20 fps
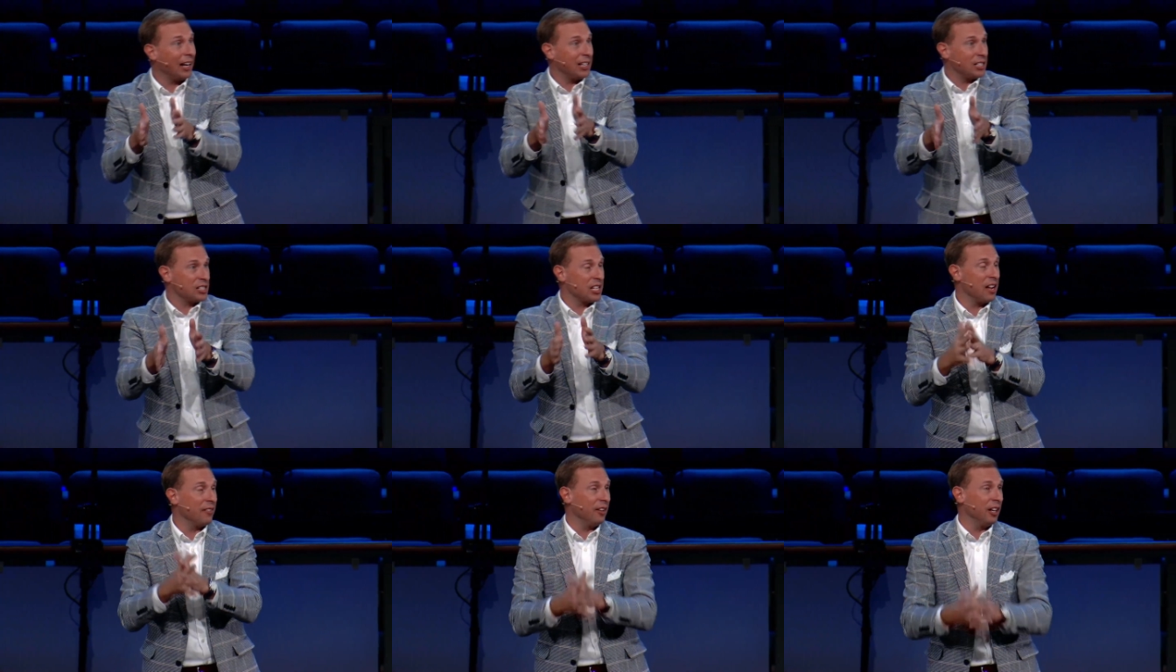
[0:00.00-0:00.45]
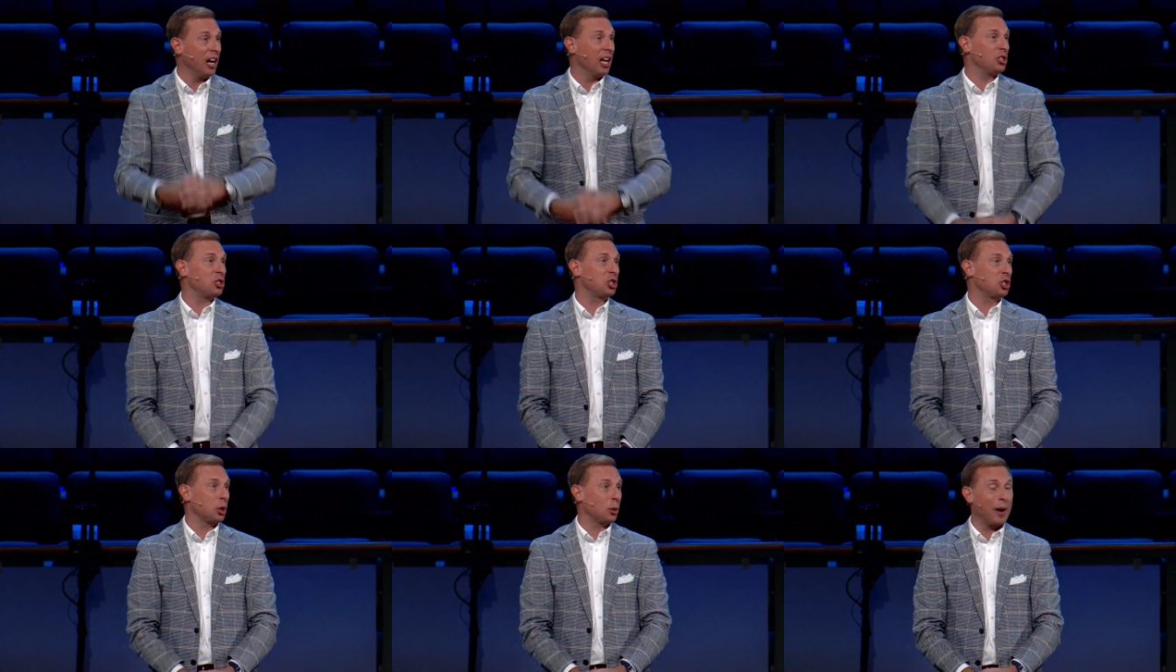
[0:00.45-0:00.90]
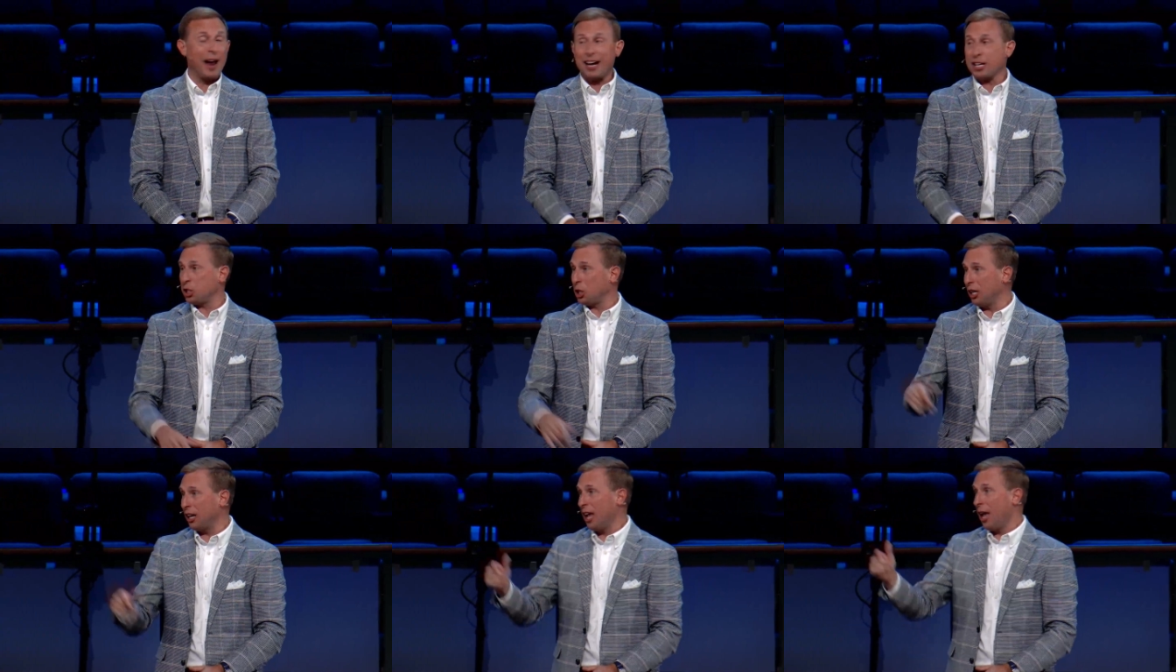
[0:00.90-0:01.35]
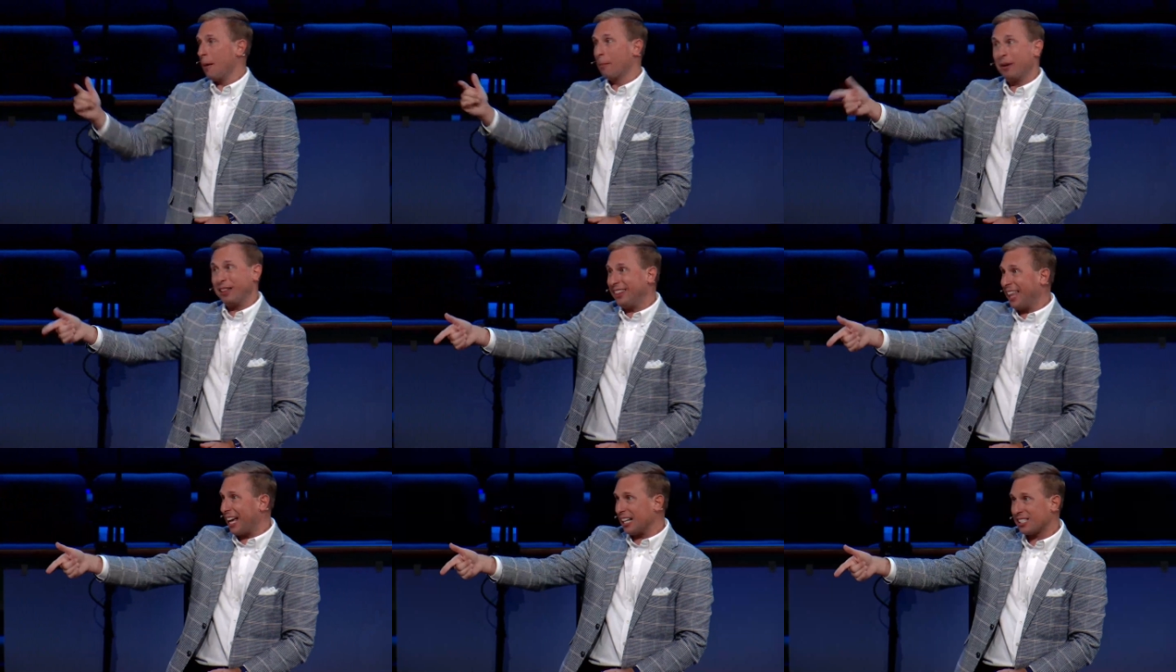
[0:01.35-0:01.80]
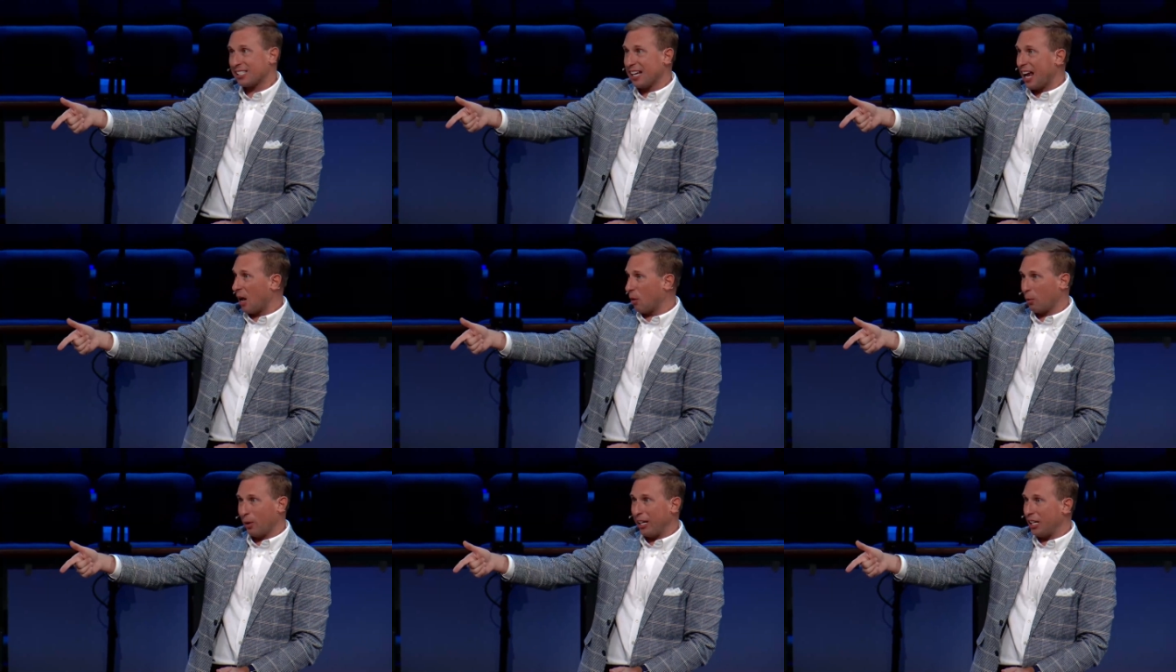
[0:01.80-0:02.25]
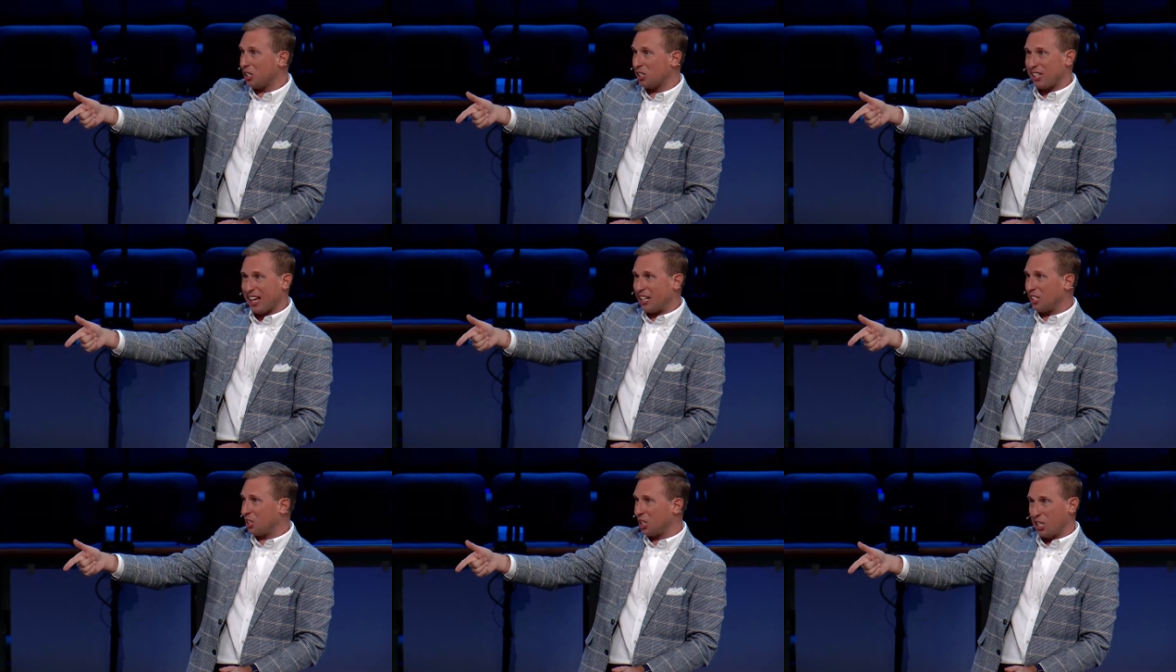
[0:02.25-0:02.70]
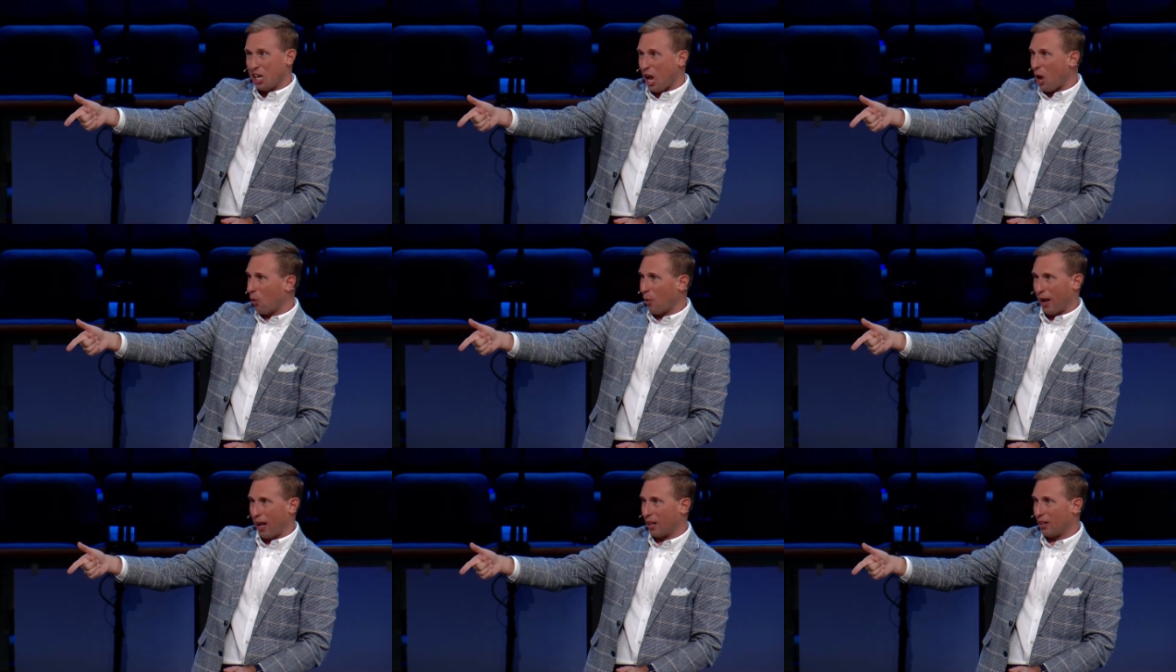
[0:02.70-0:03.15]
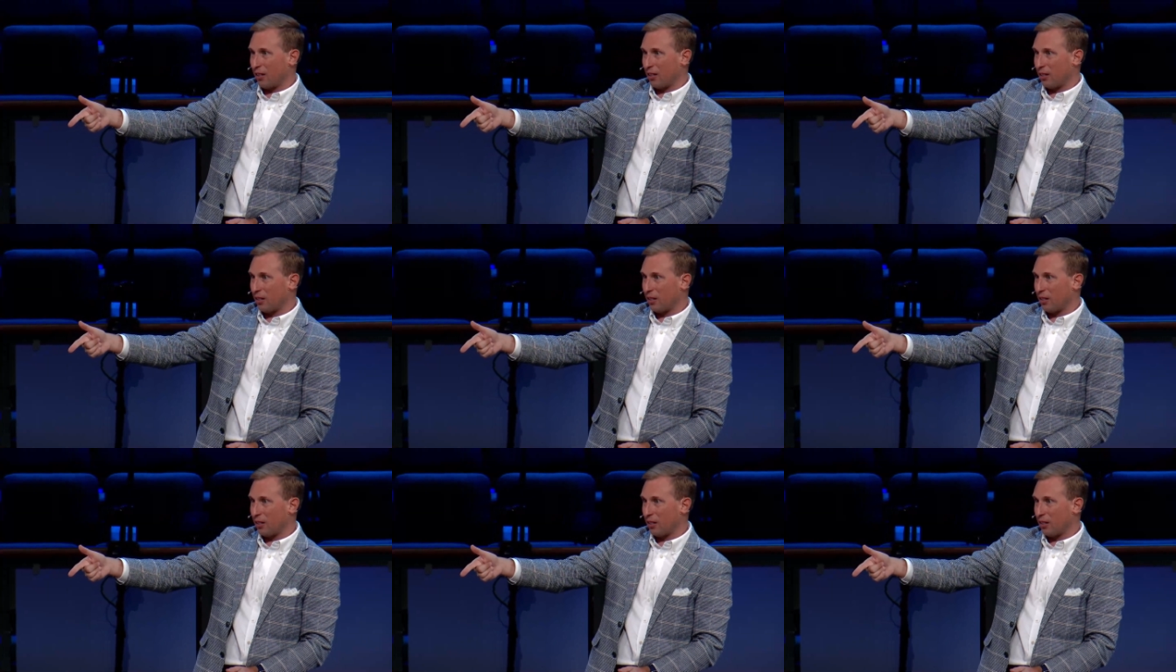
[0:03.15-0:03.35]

has given us direction. But that's not what he said to Noah.